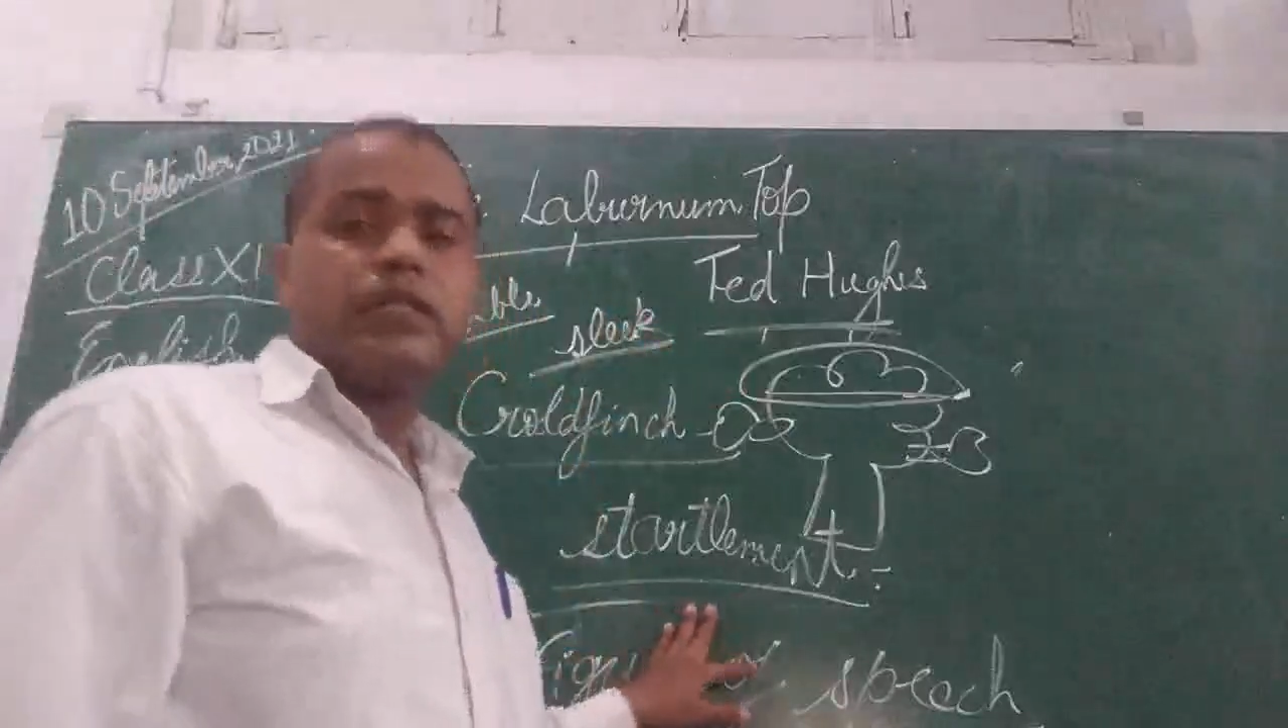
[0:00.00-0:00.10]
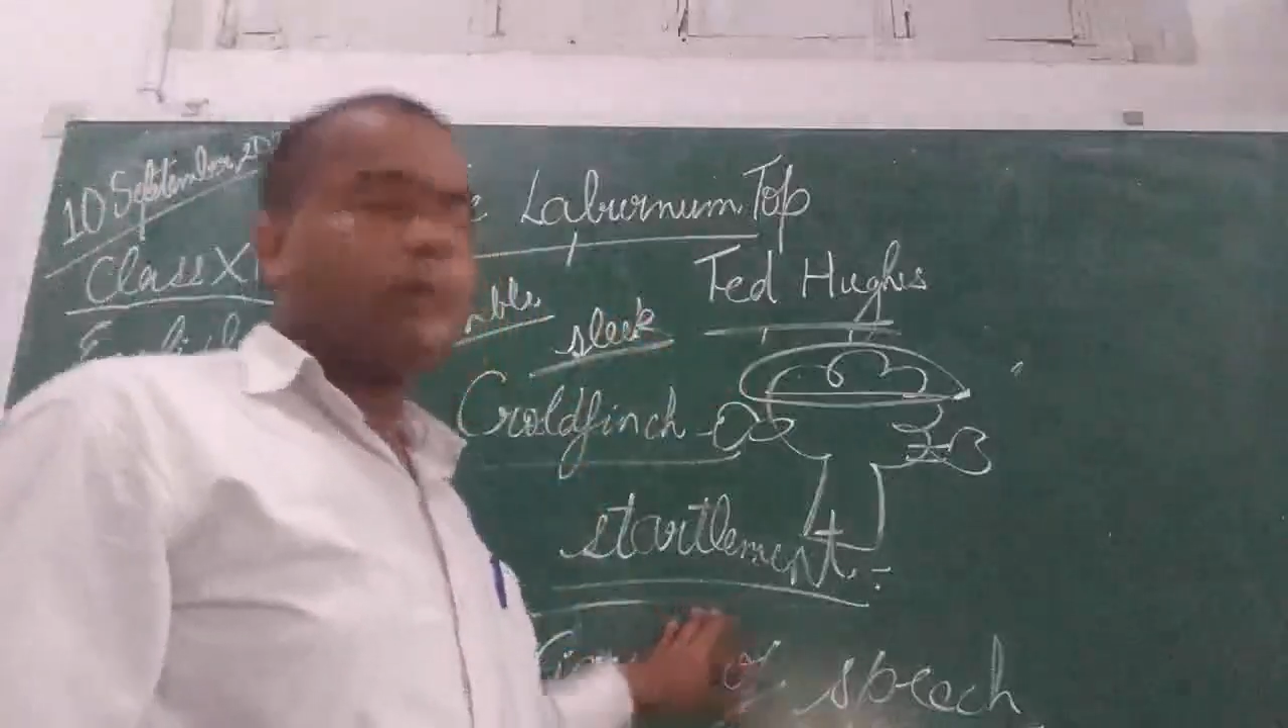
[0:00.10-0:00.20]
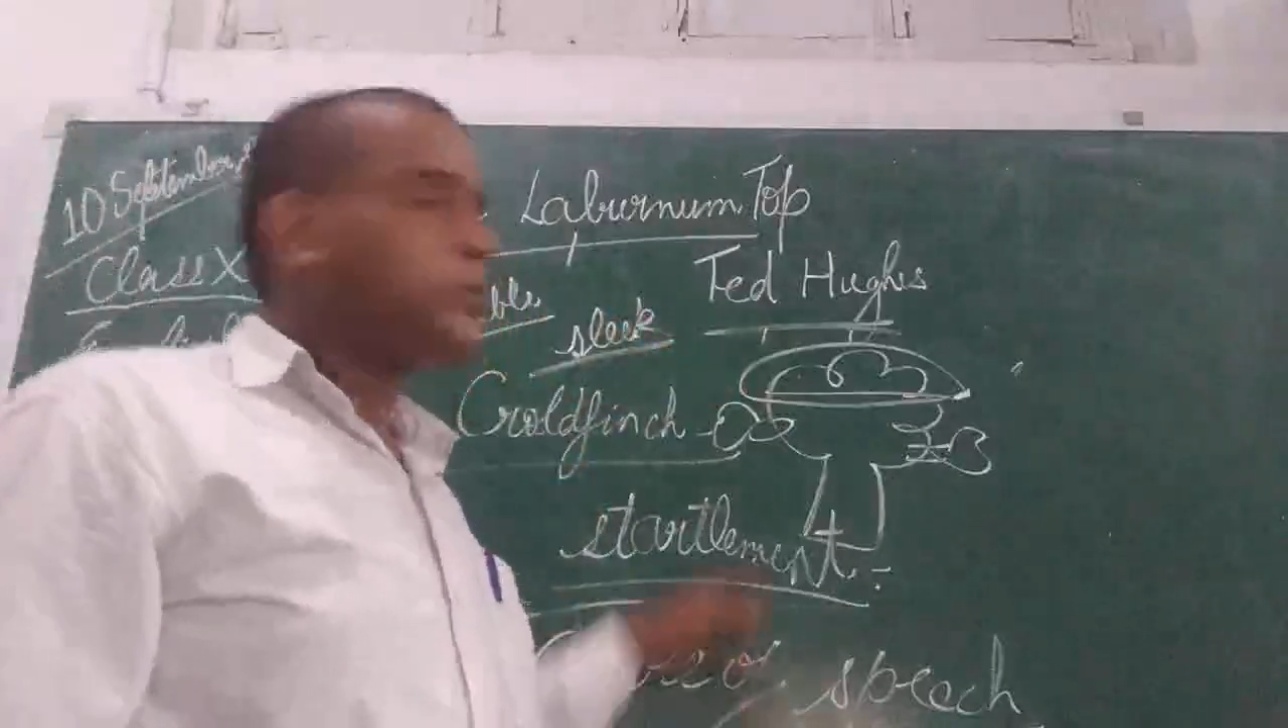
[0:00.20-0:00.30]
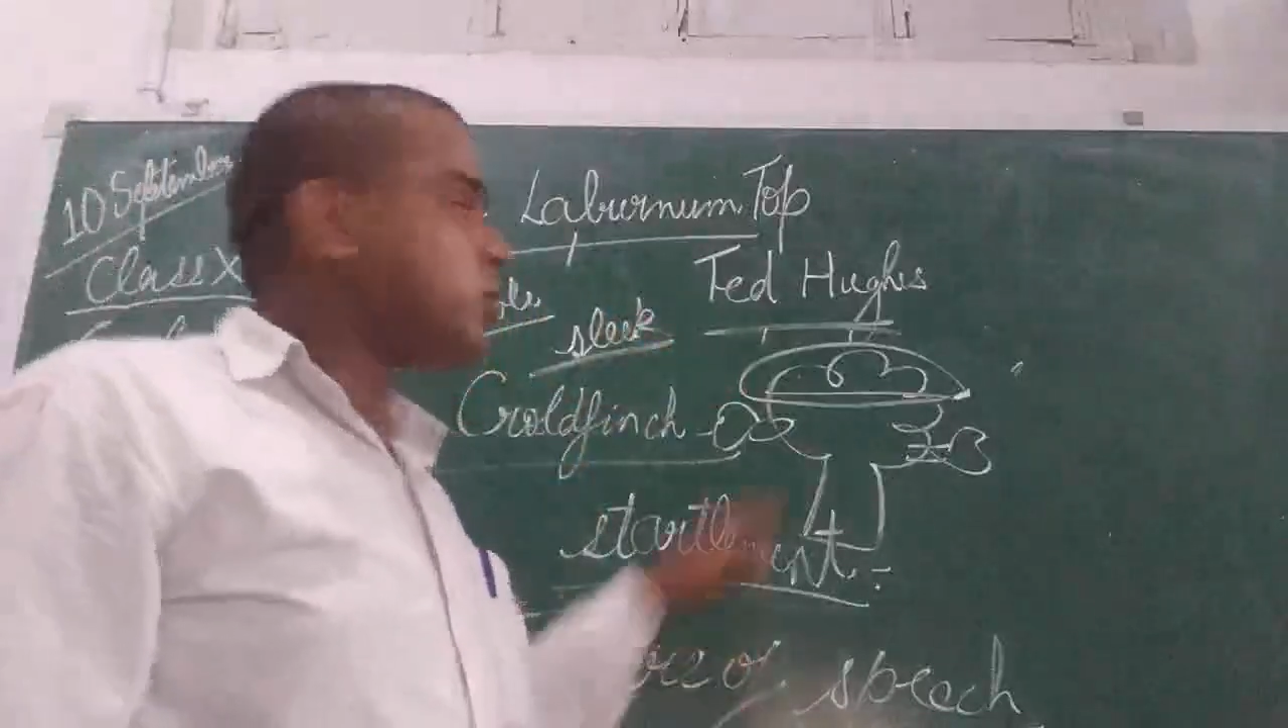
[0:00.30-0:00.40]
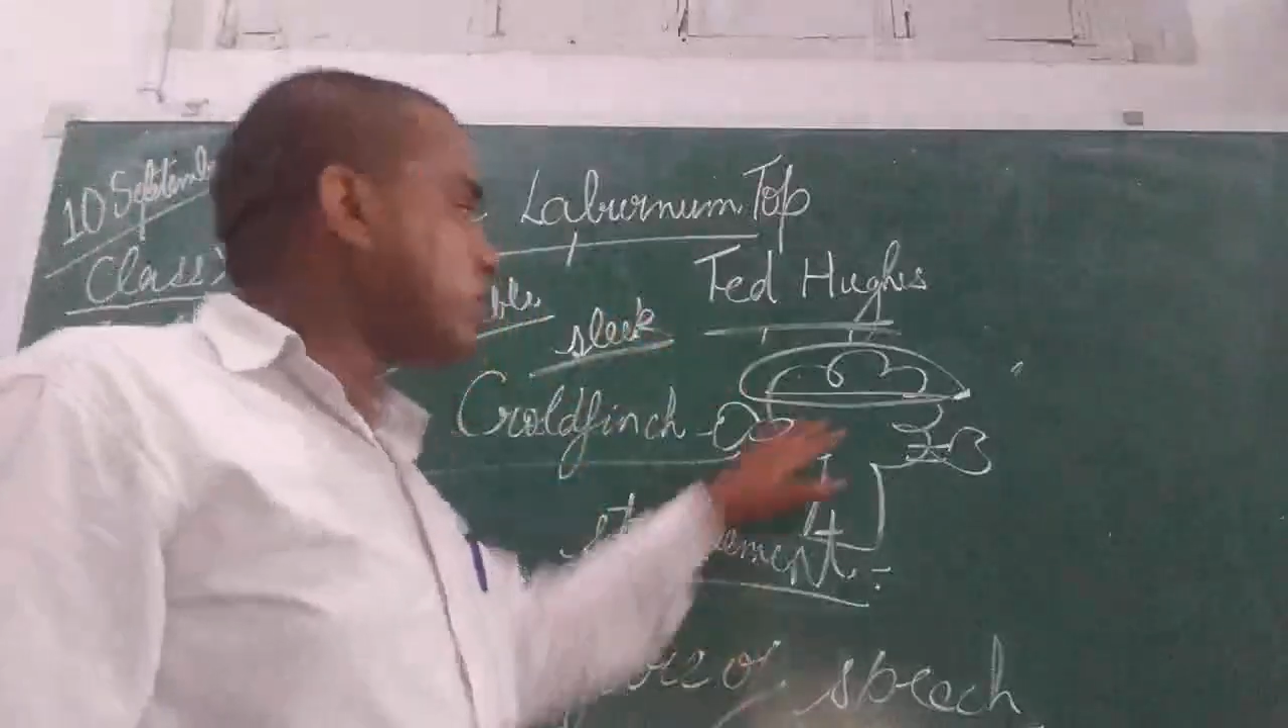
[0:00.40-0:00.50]

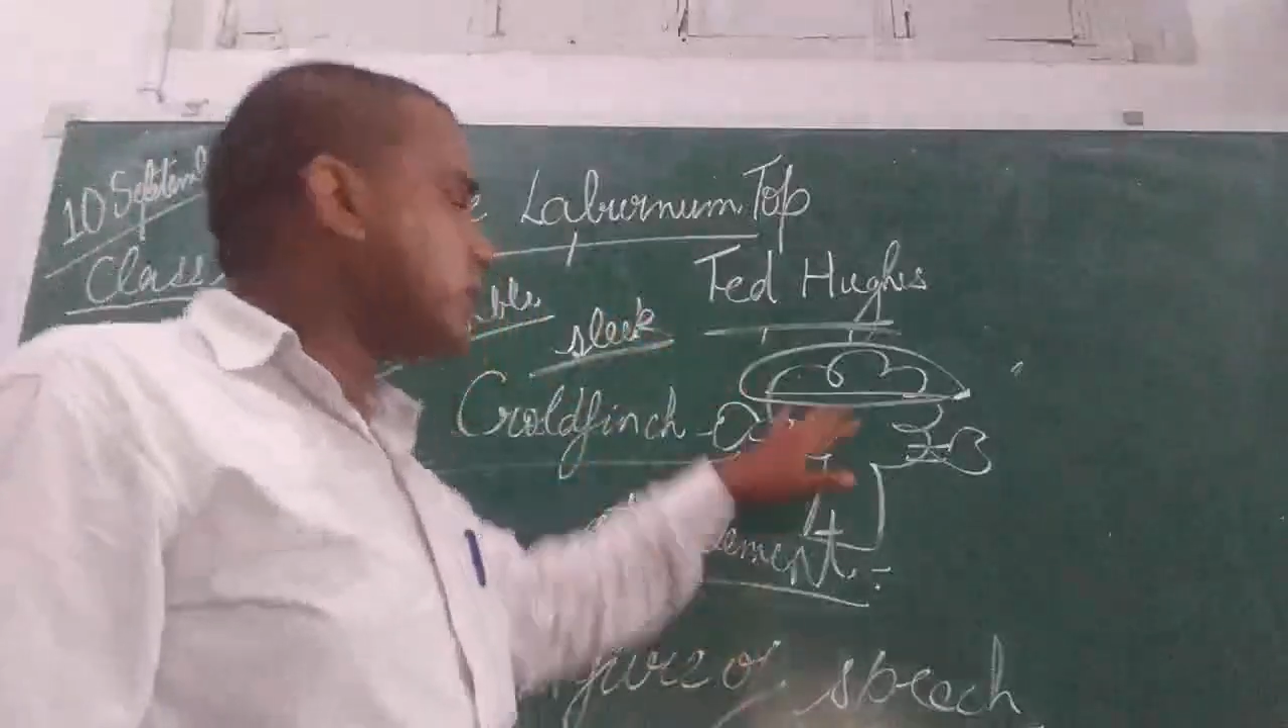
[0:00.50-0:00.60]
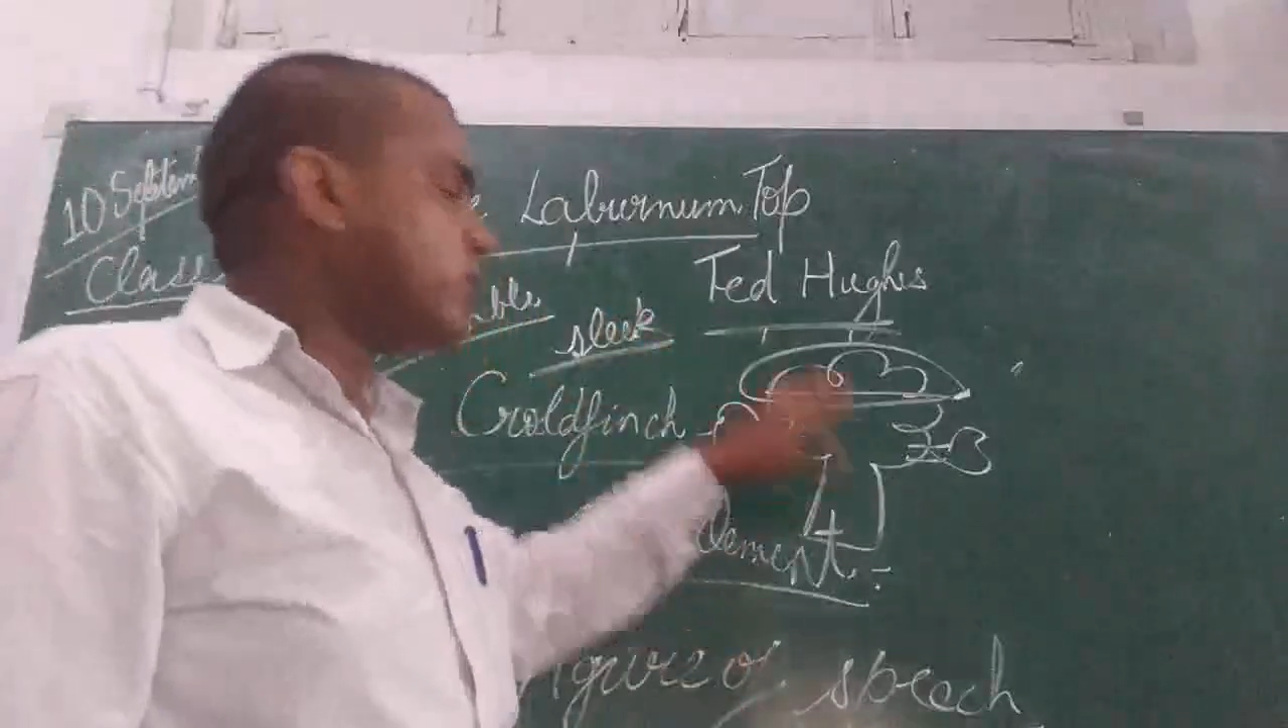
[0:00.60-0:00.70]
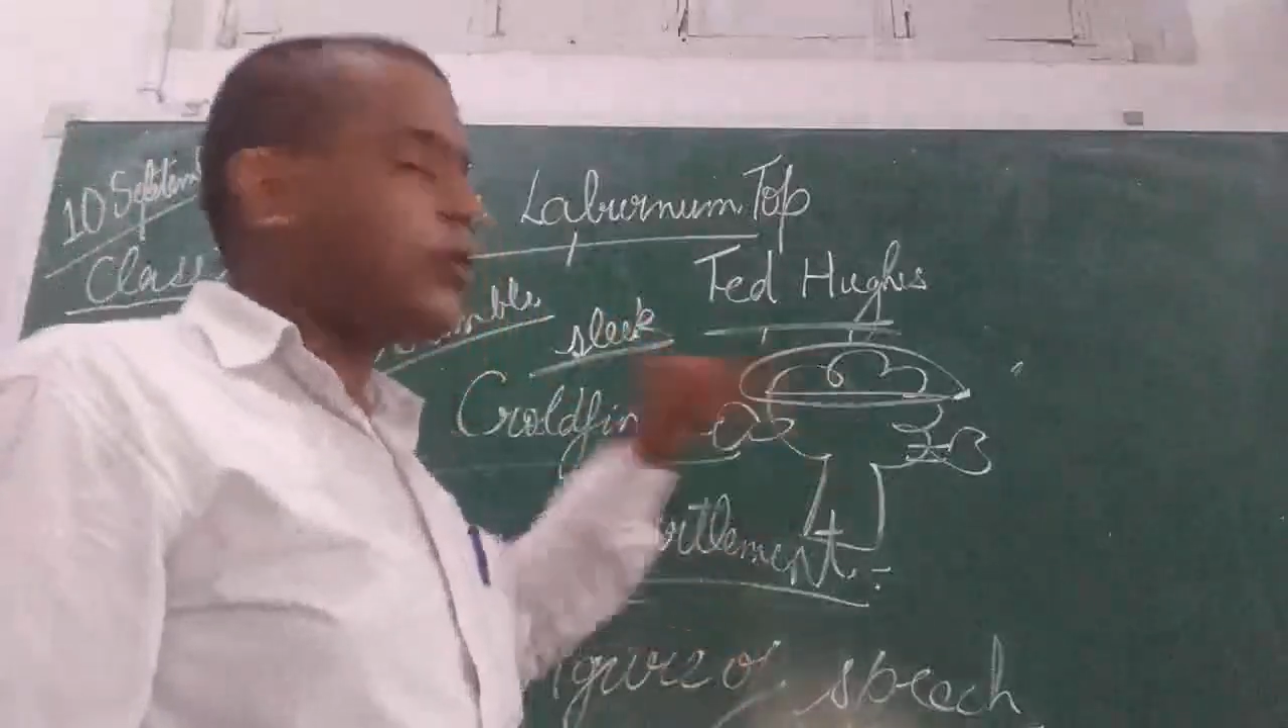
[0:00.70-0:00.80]
James Hughes